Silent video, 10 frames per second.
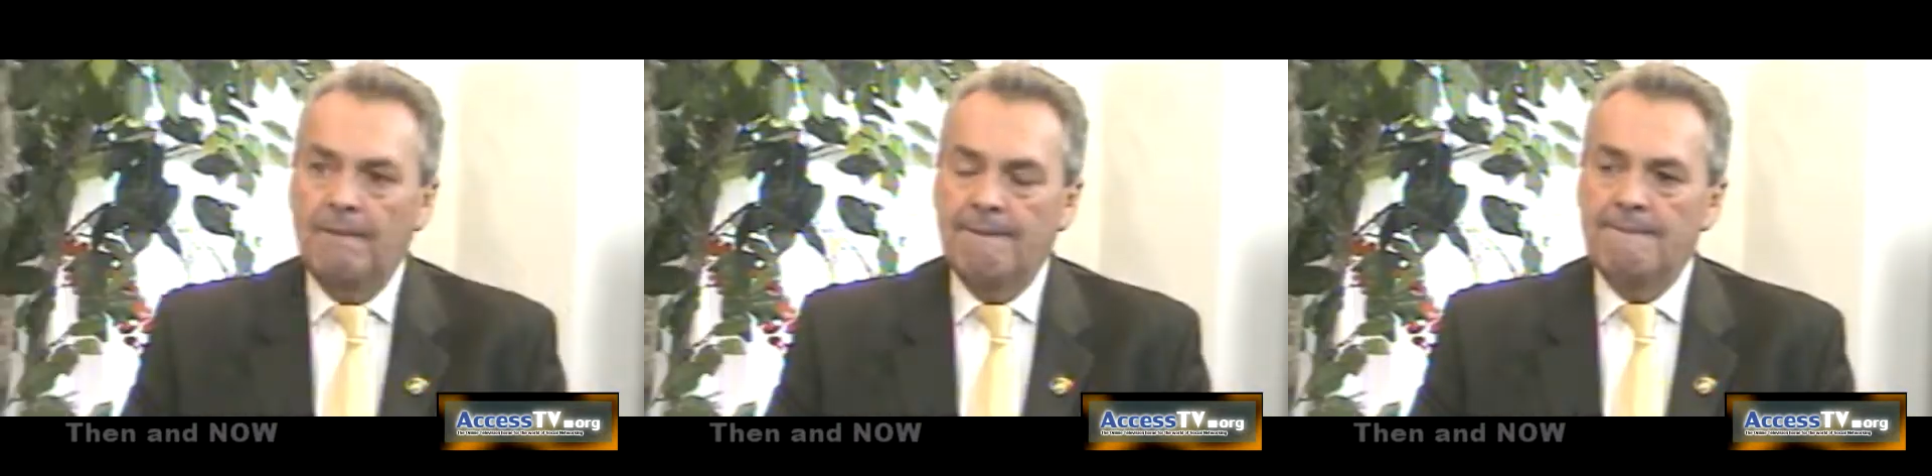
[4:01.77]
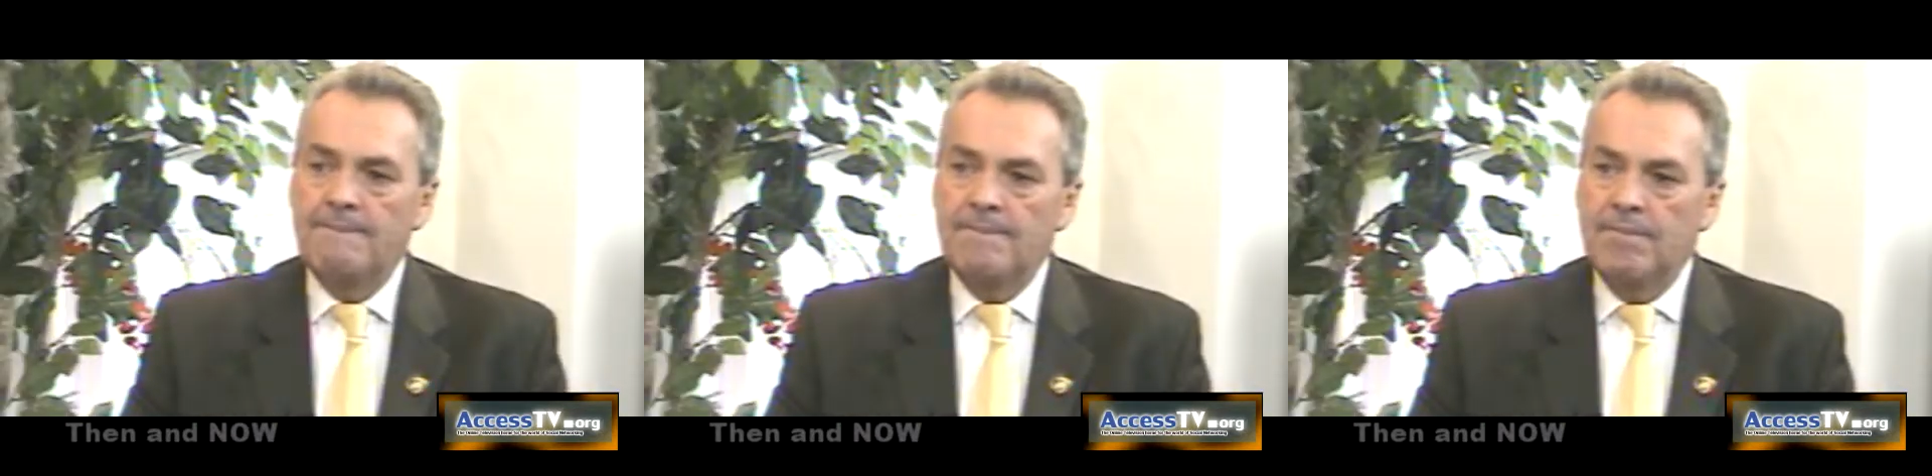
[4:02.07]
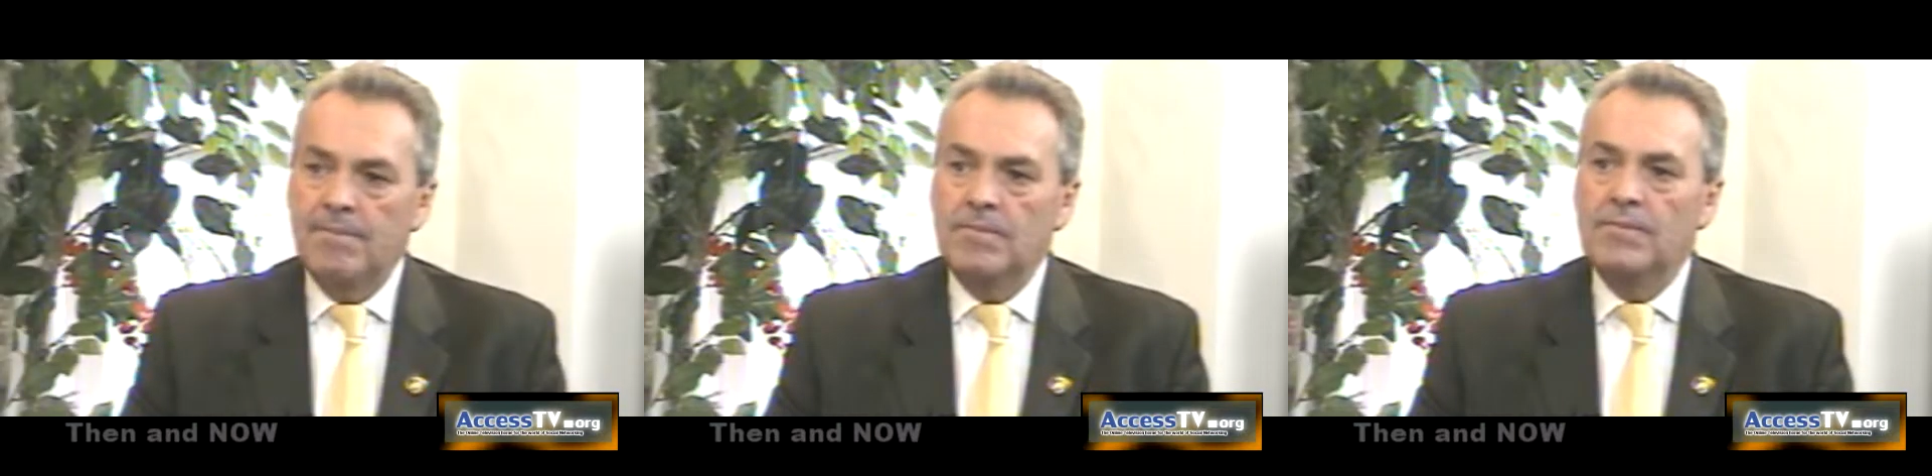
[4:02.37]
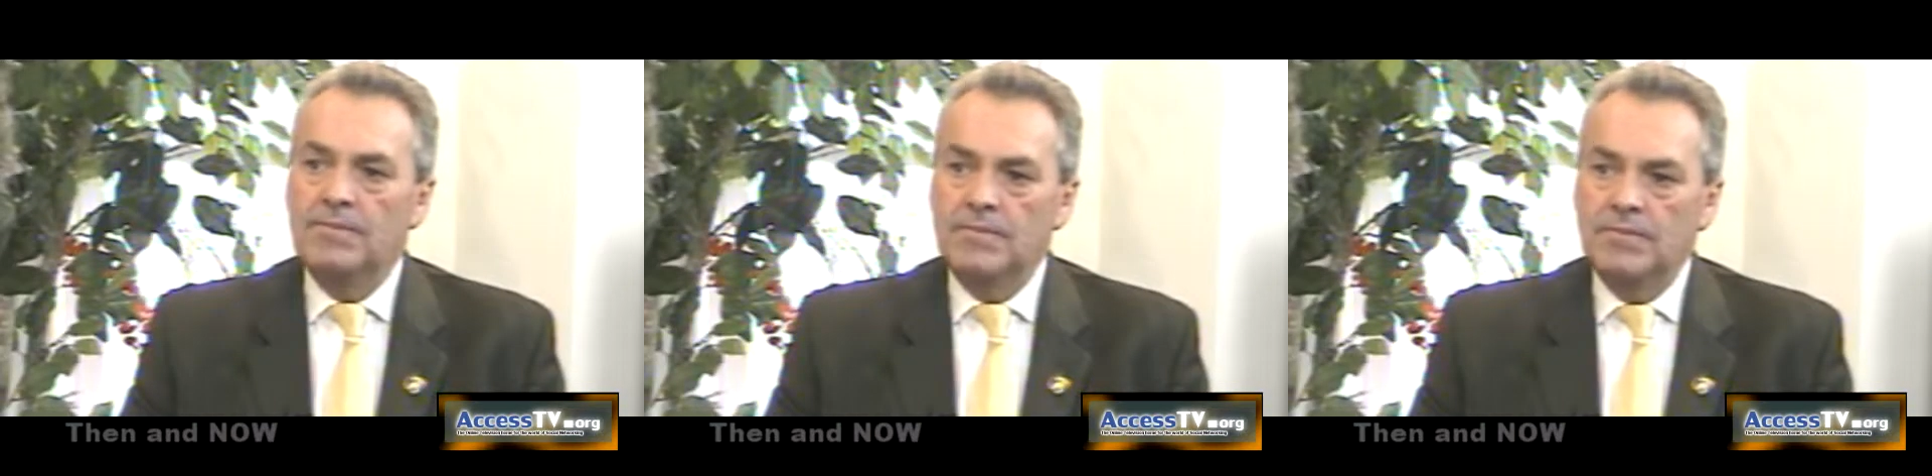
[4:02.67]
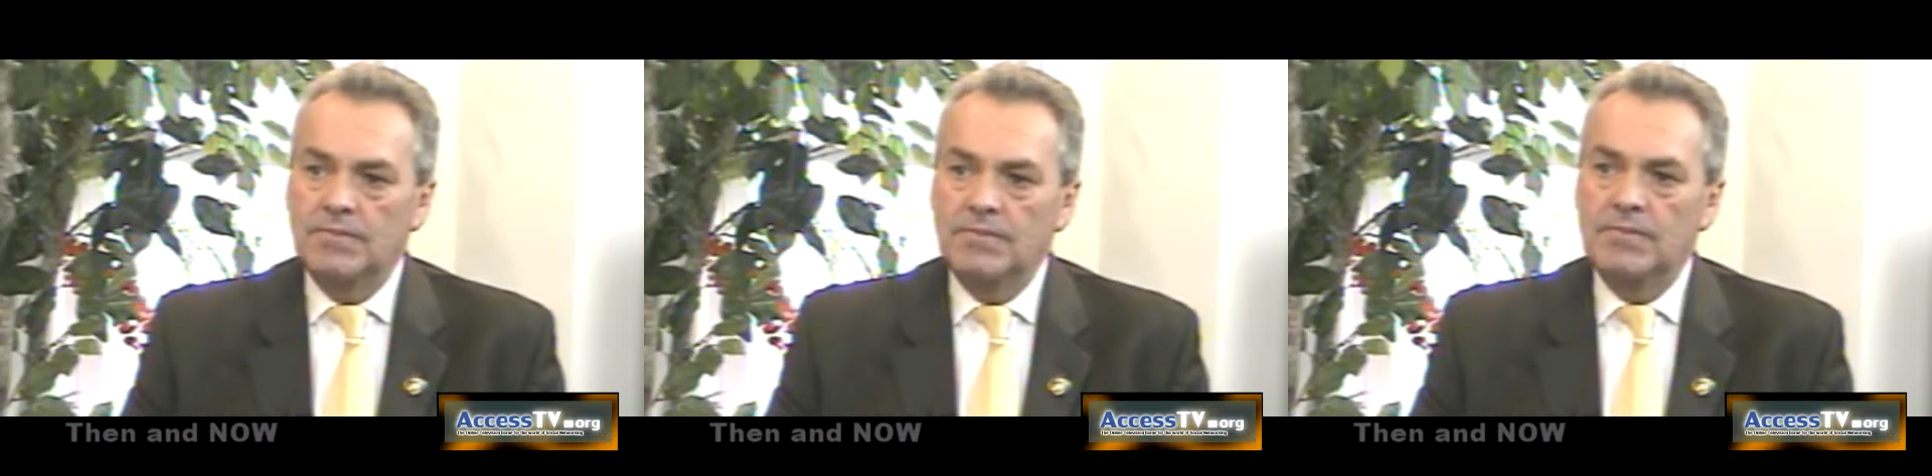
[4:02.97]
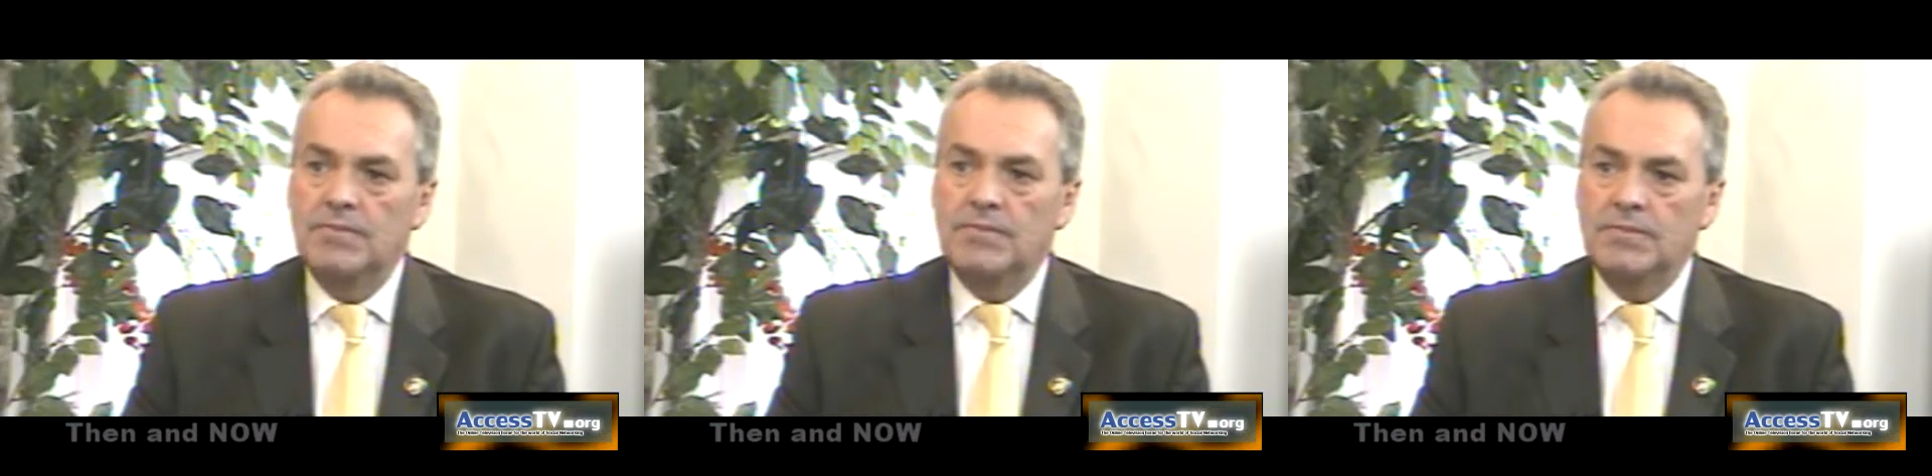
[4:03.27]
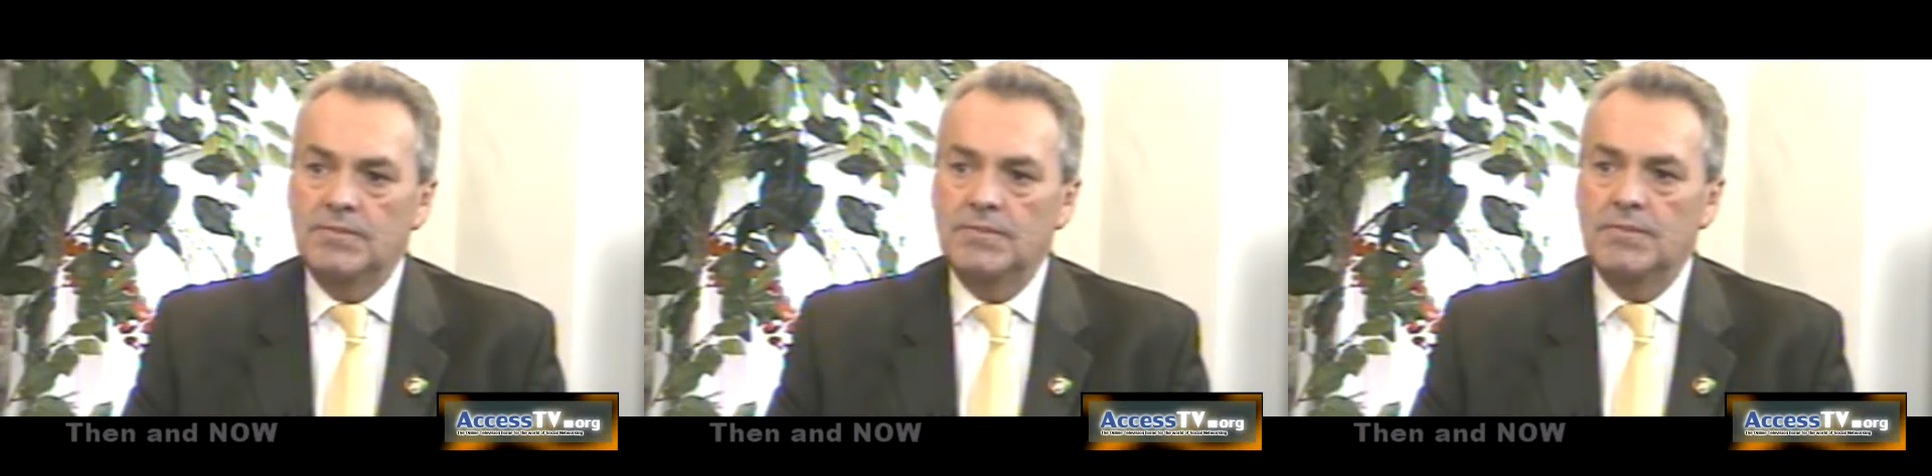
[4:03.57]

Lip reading: prioritize and see where we can